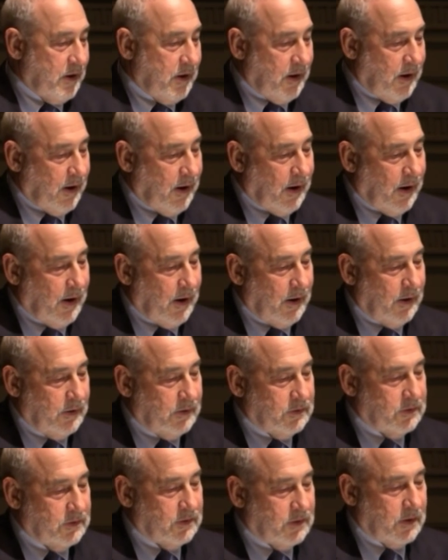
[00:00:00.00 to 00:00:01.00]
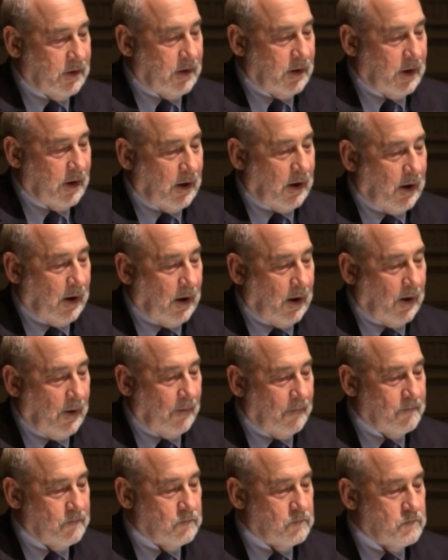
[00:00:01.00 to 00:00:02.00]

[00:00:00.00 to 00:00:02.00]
And uh,